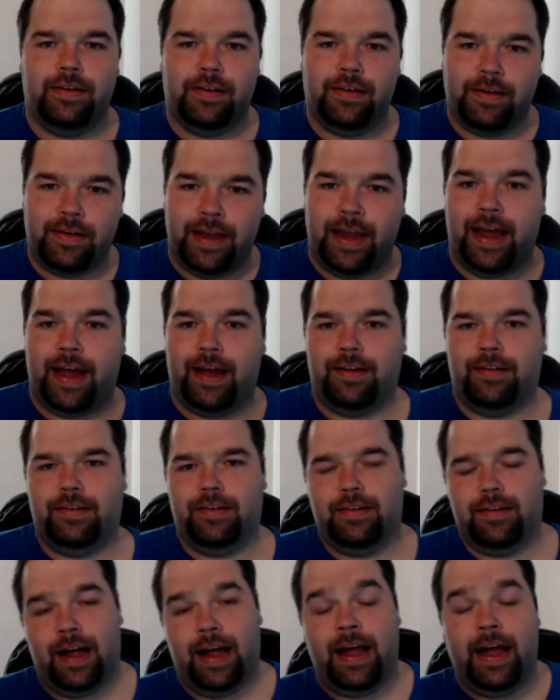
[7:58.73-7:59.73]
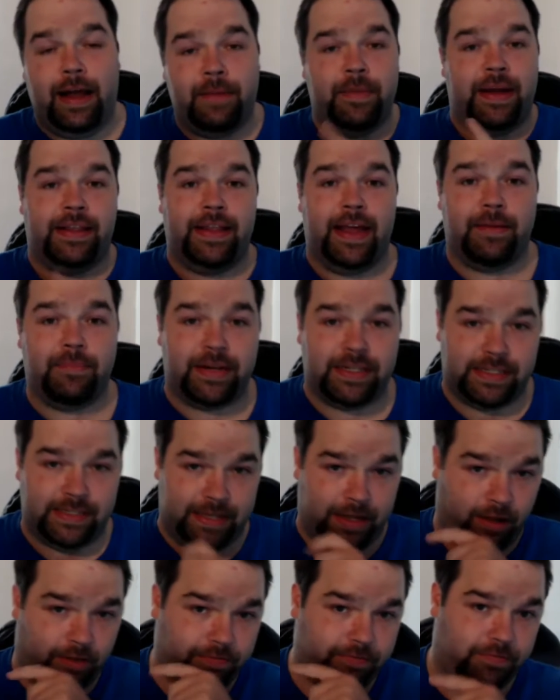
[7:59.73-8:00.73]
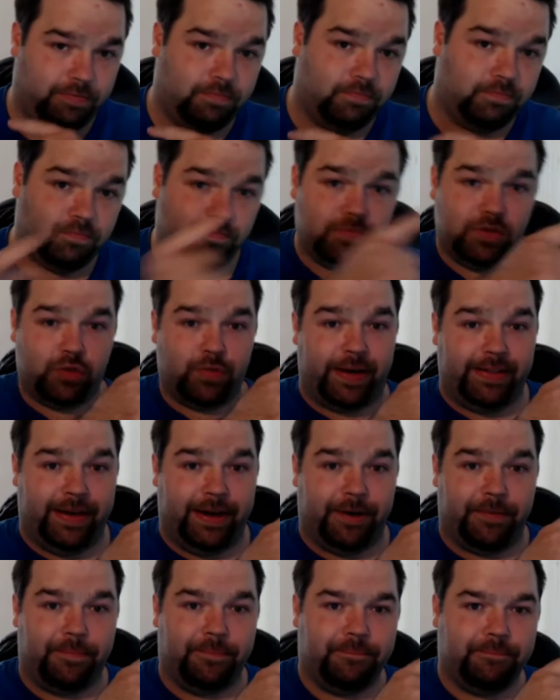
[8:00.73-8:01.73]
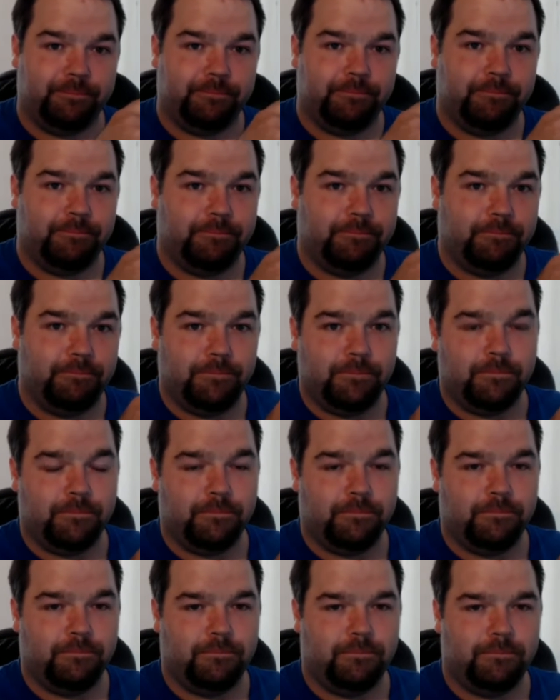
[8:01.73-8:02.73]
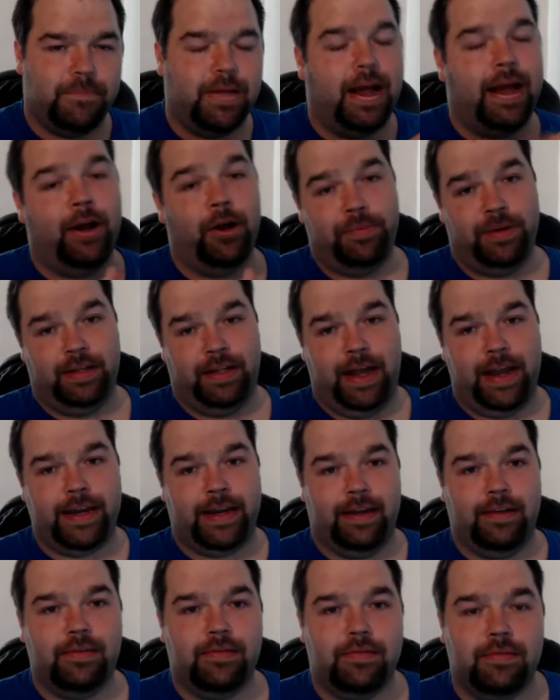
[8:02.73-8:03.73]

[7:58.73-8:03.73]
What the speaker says: Yeah, I made that myself. It's right there. I hope you like it.